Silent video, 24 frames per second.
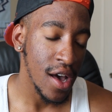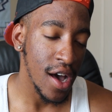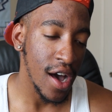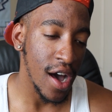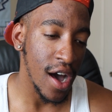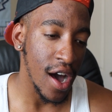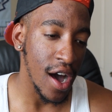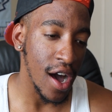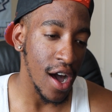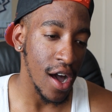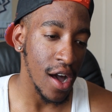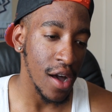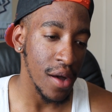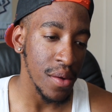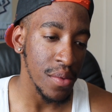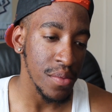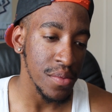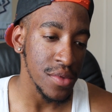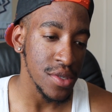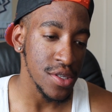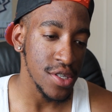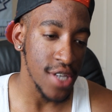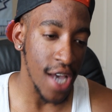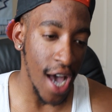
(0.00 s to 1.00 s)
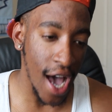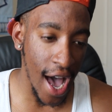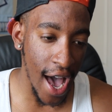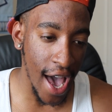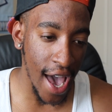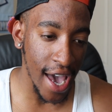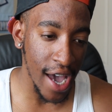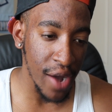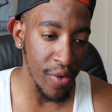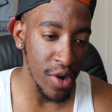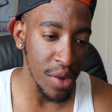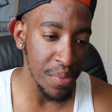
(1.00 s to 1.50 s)

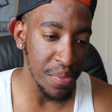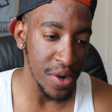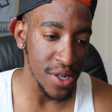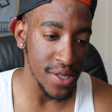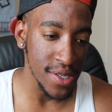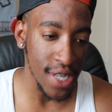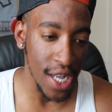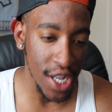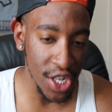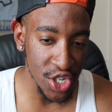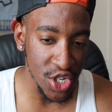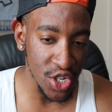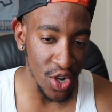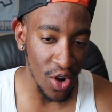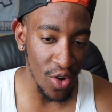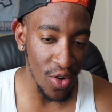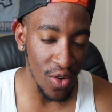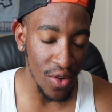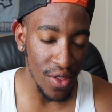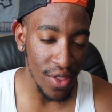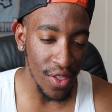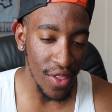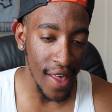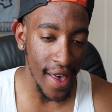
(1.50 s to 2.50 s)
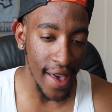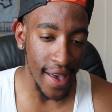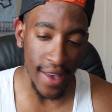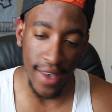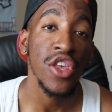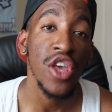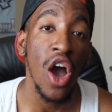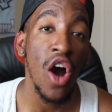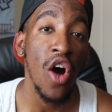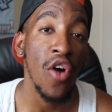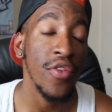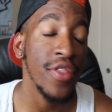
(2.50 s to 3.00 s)
dying with potential, like,
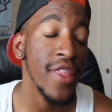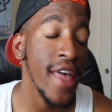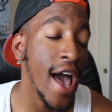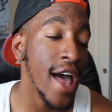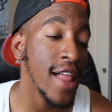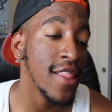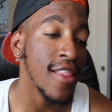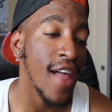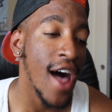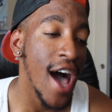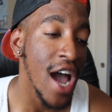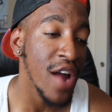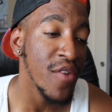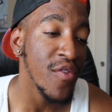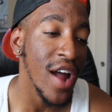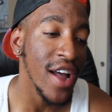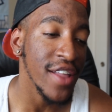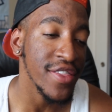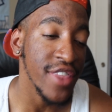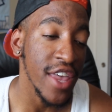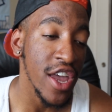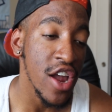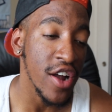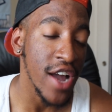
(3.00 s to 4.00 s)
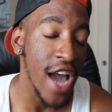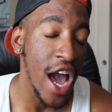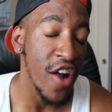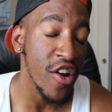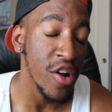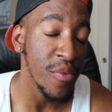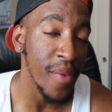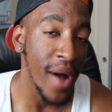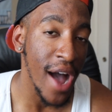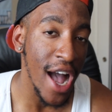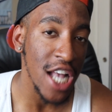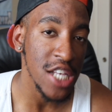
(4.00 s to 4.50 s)
yo, that line right there kind
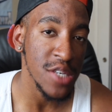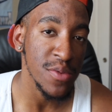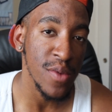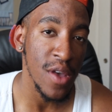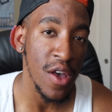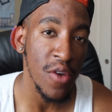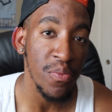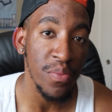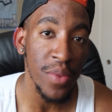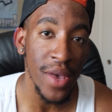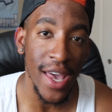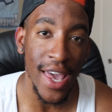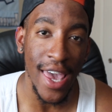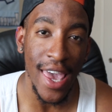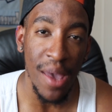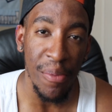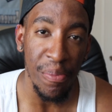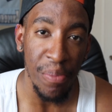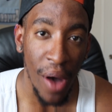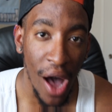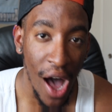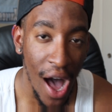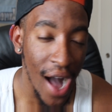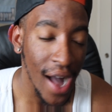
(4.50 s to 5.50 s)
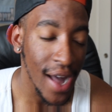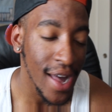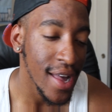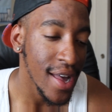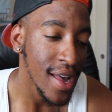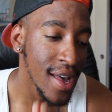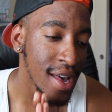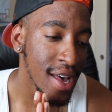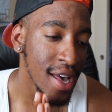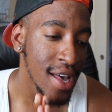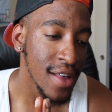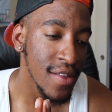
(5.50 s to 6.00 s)
of reminds me of Biggie and
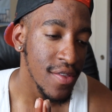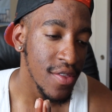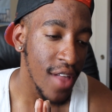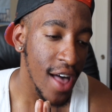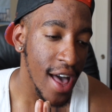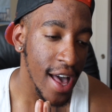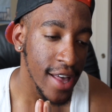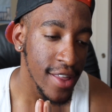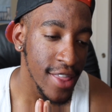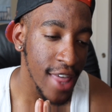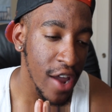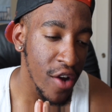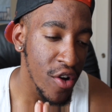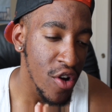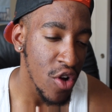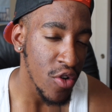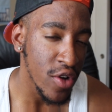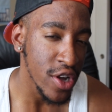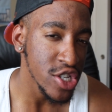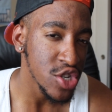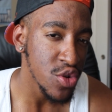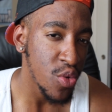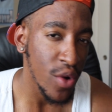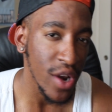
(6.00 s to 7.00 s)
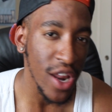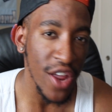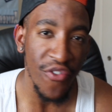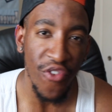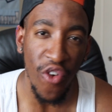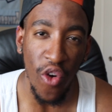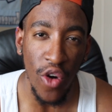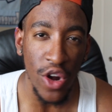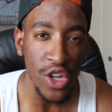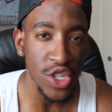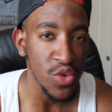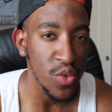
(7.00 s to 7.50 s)
Pac. Like, they were only
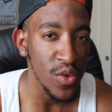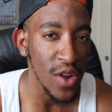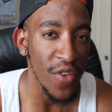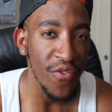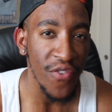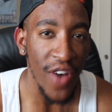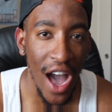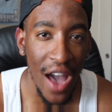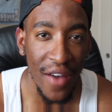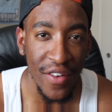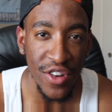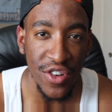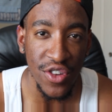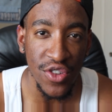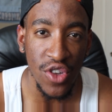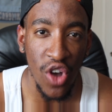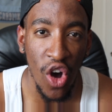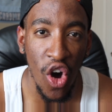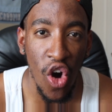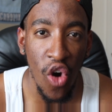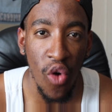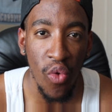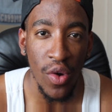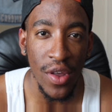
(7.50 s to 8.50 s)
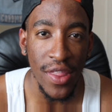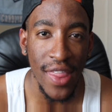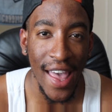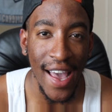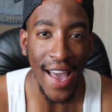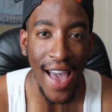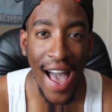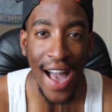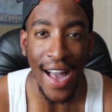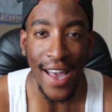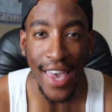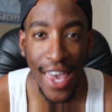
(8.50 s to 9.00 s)
24 and 25 years old when
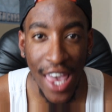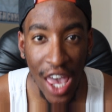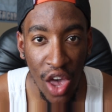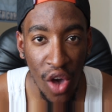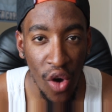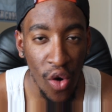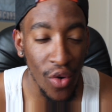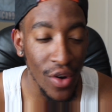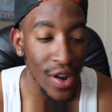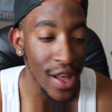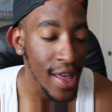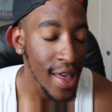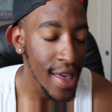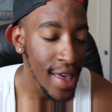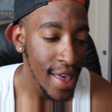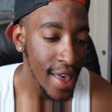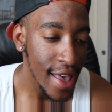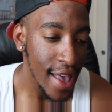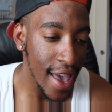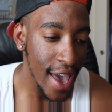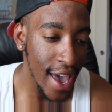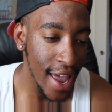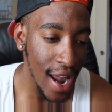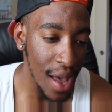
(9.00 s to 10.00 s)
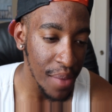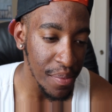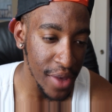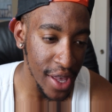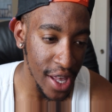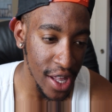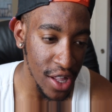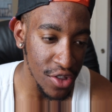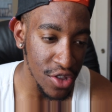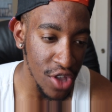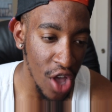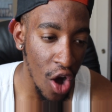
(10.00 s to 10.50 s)
they got killed. And I
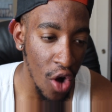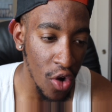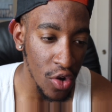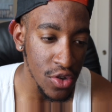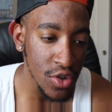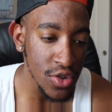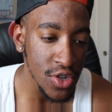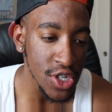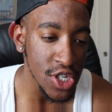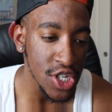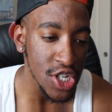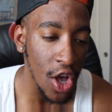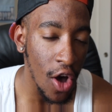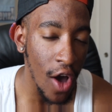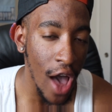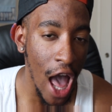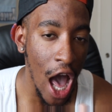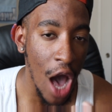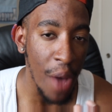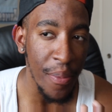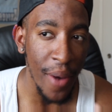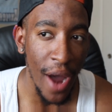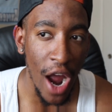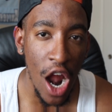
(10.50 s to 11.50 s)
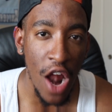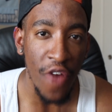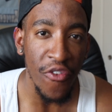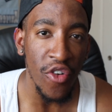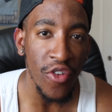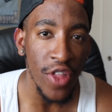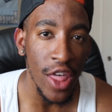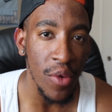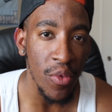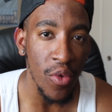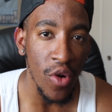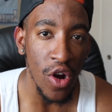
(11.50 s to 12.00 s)
mean, yo, you just saw how
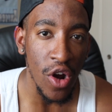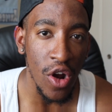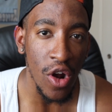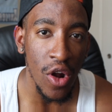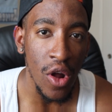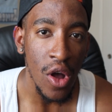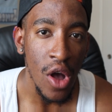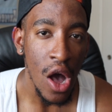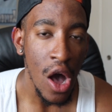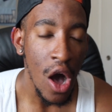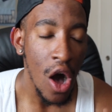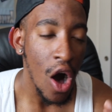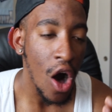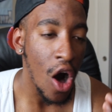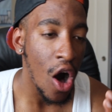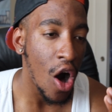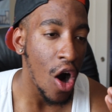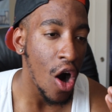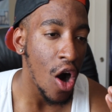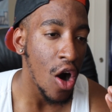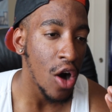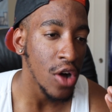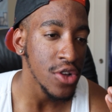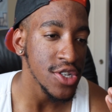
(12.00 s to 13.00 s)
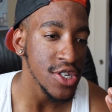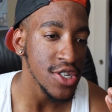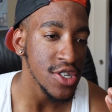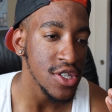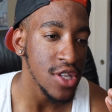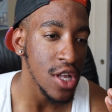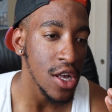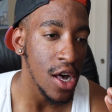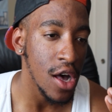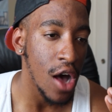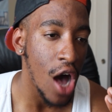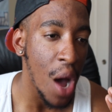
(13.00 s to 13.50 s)
powerful they were. All
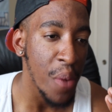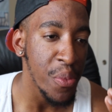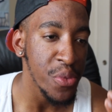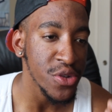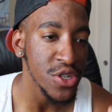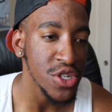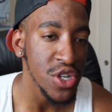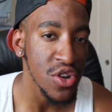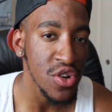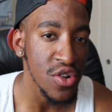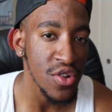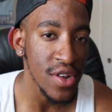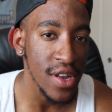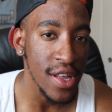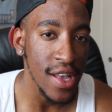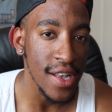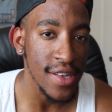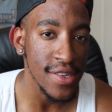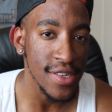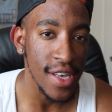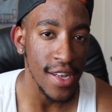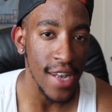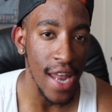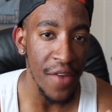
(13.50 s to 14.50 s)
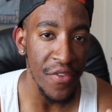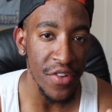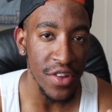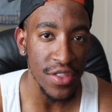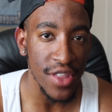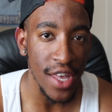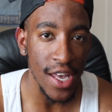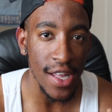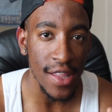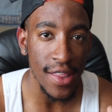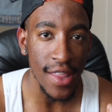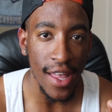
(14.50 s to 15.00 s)
just the opportunities and
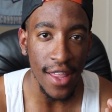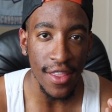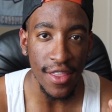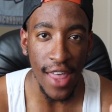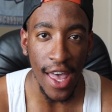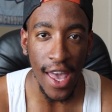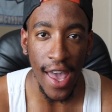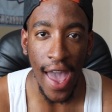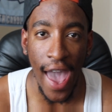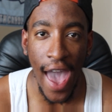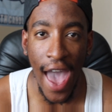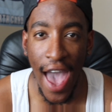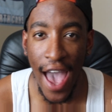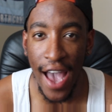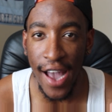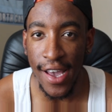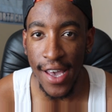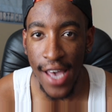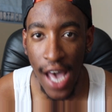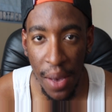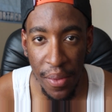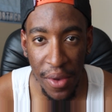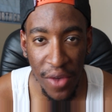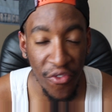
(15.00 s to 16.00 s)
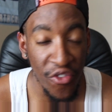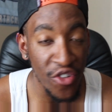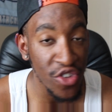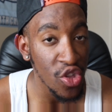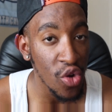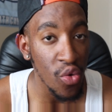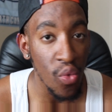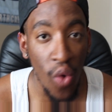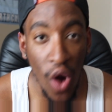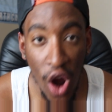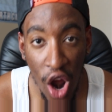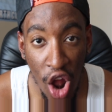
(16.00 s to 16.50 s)
everything that they had coming for
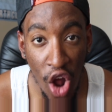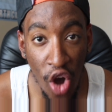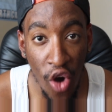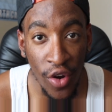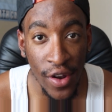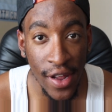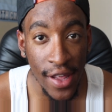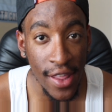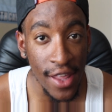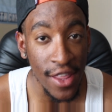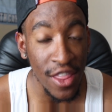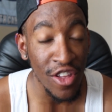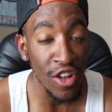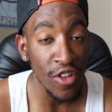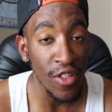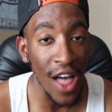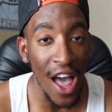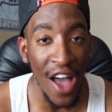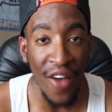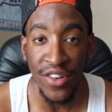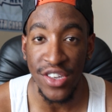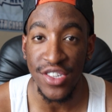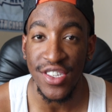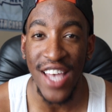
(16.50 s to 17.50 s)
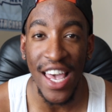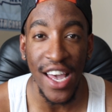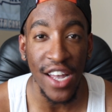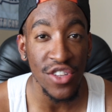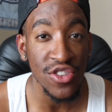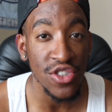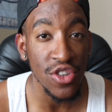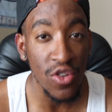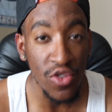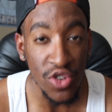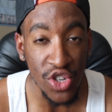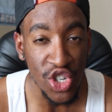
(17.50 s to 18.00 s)
the world. And then their life was
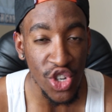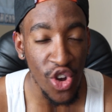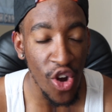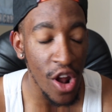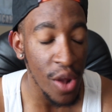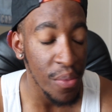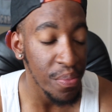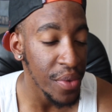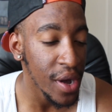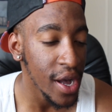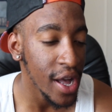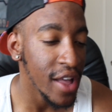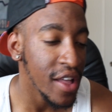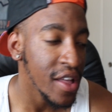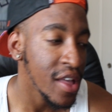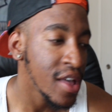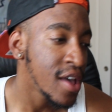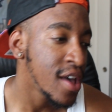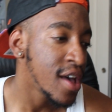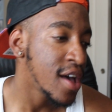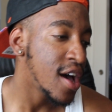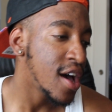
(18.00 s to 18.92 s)
taken too short. But